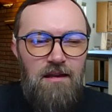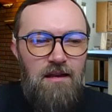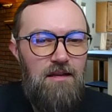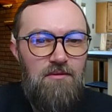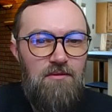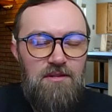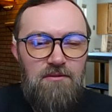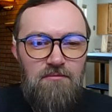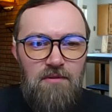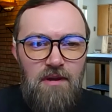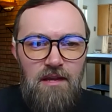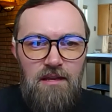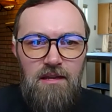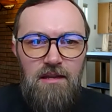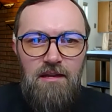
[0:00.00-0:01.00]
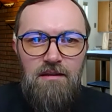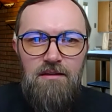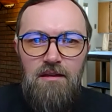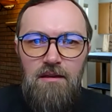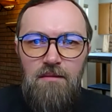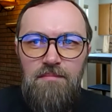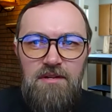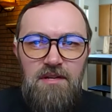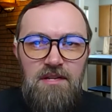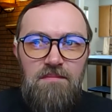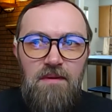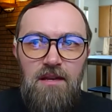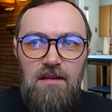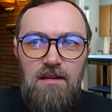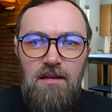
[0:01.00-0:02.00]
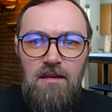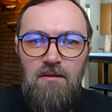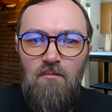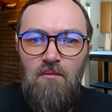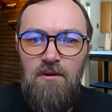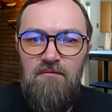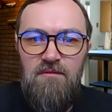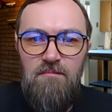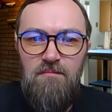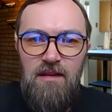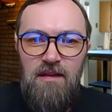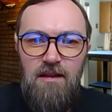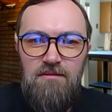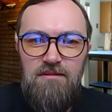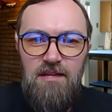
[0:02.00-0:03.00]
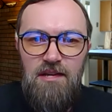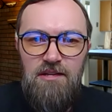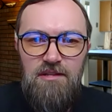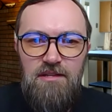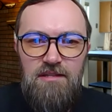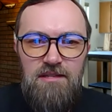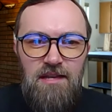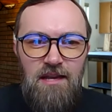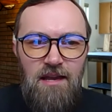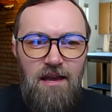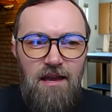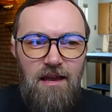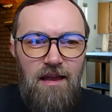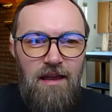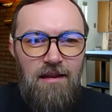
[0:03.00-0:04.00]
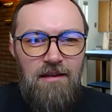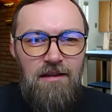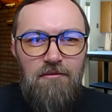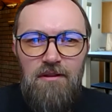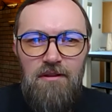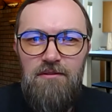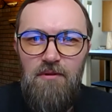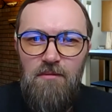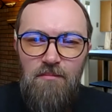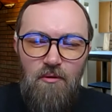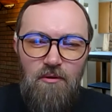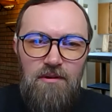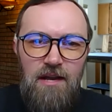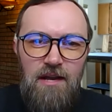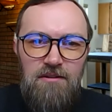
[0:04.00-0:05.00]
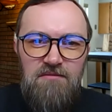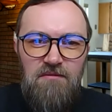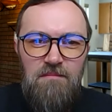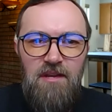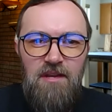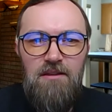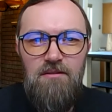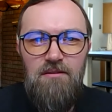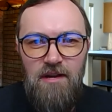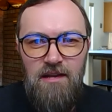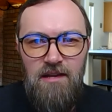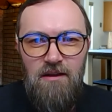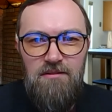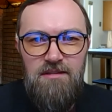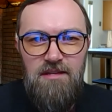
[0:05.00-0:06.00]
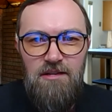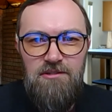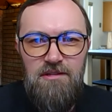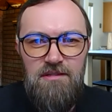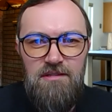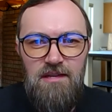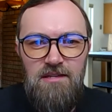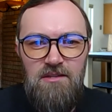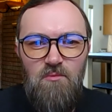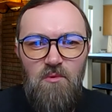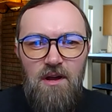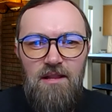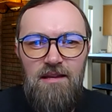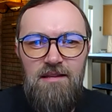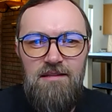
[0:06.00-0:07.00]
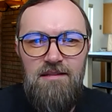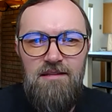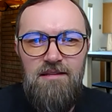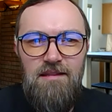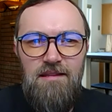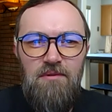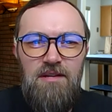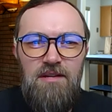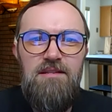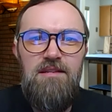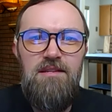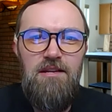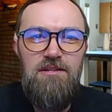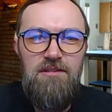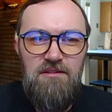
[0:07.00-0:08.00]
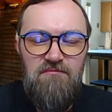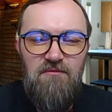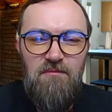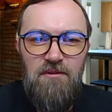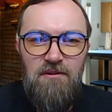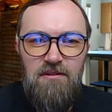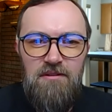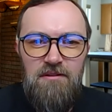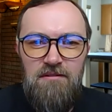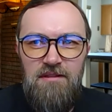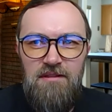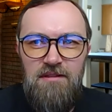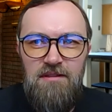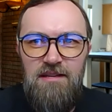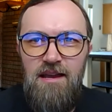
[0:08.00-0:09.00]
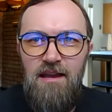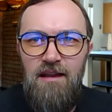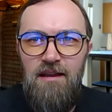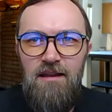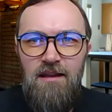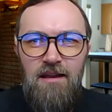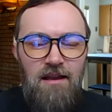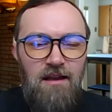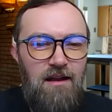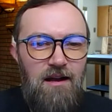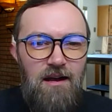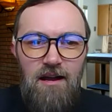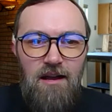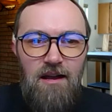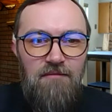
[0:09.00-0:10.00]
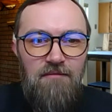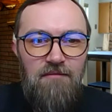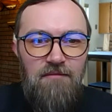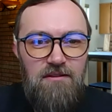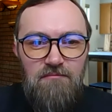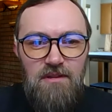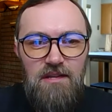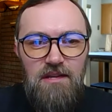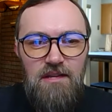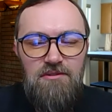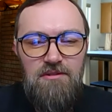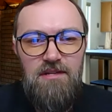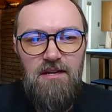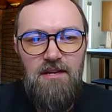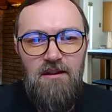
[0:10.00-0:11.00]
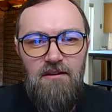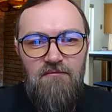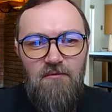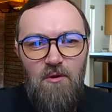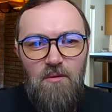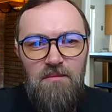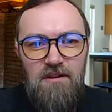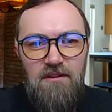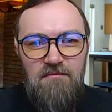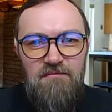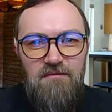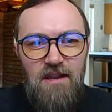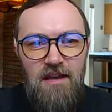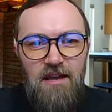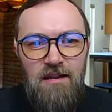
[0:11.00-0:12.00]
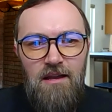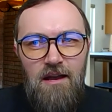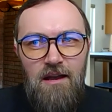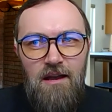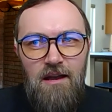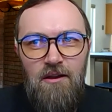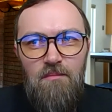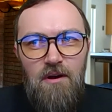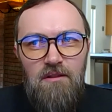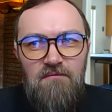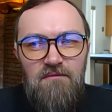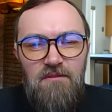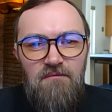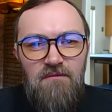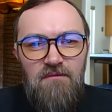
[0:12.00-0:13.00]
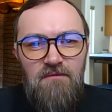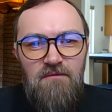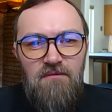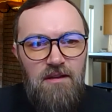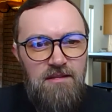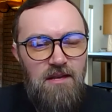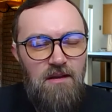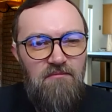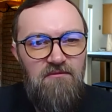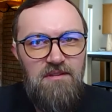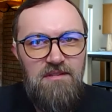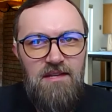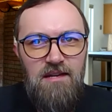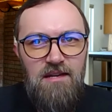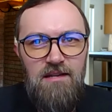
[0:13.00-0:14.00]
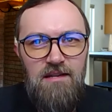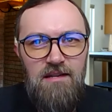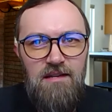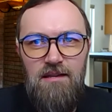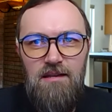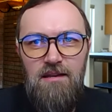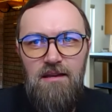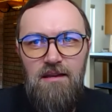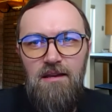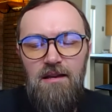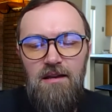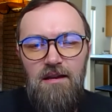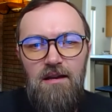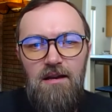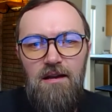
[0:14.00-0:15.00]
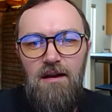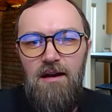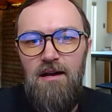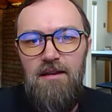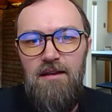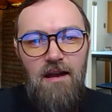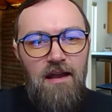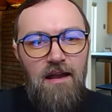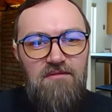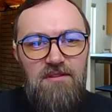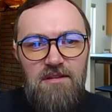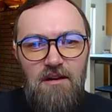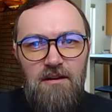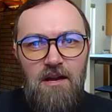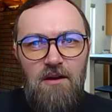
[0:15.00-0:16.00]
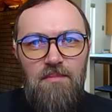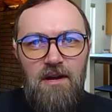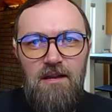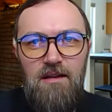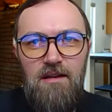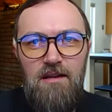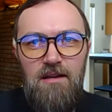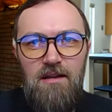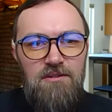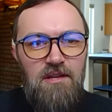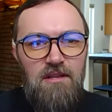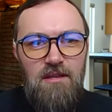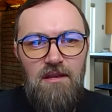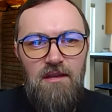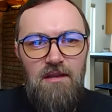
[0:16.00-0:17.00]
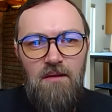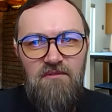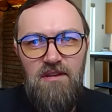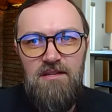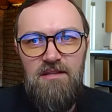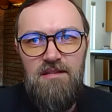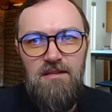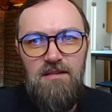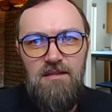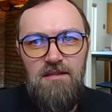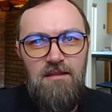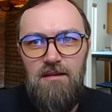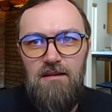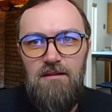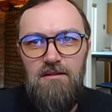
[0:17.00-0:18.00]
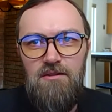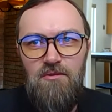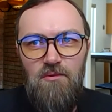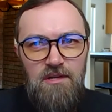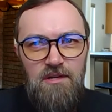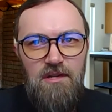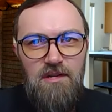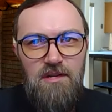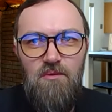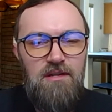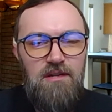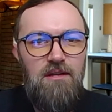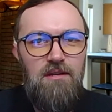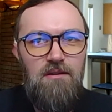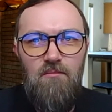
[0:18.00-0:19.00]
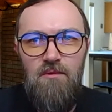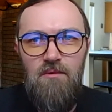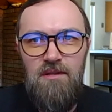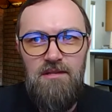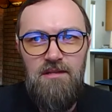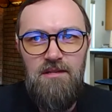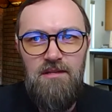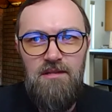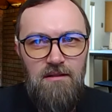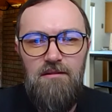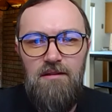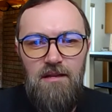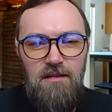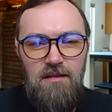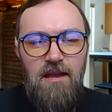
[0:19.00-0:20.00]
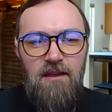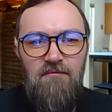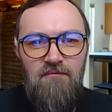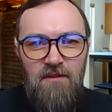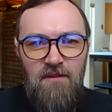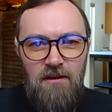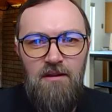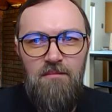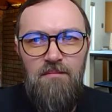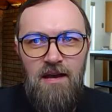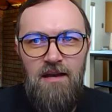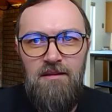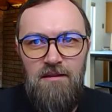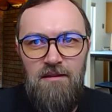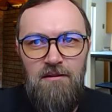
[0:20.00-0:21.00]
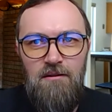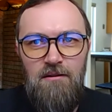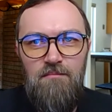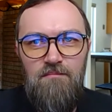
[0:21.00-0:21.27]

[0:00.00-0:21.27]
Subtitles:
It was great getting to participate in one of the breakout sessions and hearing the report outs from the other breakout sessions, as well as the presentations from earlier in the day. I found it really interesting and informative, and I hope all of you found it as helpful as I did. Now, I have to start out by acknowledging the obvious that 2020 was clearly a very bad year.